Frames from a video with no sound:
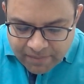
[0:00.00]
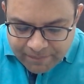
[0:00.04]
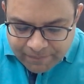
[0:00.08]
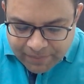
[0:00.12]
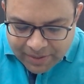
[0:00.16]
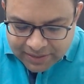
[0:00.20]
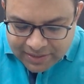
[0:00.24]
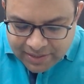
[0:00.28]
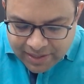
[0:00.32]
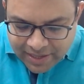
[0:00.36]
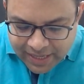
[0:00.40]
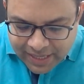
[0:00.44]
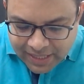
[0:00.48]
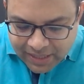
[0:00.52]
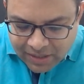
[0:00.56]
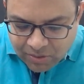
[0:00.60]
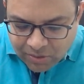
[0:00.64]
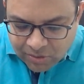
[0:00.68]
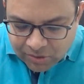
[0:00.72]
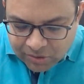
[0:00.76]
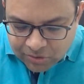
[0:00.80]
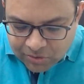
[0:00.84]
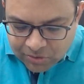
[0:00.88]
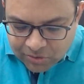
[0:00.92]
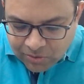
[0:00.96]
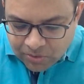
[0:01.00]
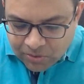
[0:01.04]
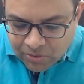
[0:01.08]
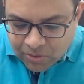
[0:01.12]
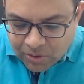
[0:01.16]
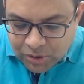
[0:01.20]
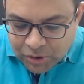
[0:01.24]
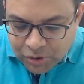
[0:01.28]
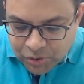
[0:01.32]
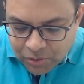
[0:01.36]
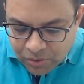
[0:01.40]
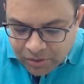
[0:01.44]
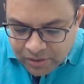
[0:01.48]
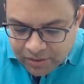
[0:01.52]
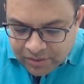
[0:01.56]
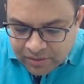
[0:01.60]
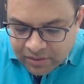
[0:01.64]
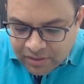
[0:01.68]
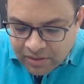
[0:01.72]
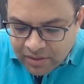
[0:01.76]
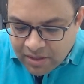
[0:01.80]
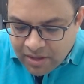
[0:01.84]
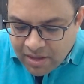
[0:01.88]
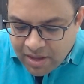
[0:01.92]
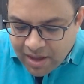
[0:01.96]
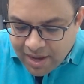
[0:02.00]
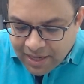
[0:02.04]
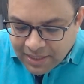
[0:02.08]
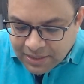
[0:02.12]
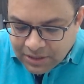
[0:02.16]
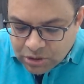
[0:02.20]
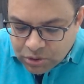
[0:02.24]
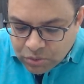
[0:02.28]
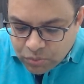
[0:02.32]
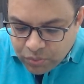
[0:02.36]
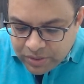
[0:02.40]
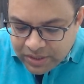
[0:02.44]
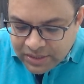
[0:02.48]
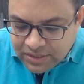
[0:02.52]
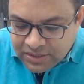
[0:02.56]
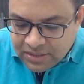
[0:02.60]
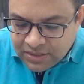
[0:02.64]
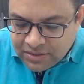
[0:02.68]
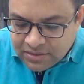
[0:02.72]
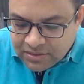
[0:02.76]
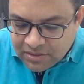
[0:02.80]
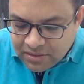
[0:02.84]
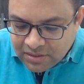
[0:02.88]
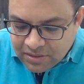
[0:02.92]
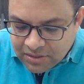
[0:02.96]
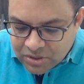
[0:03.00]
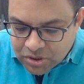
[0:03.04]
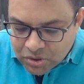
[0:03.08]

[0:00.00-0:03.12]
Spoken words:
by the head or throat or shoulder and squeezes,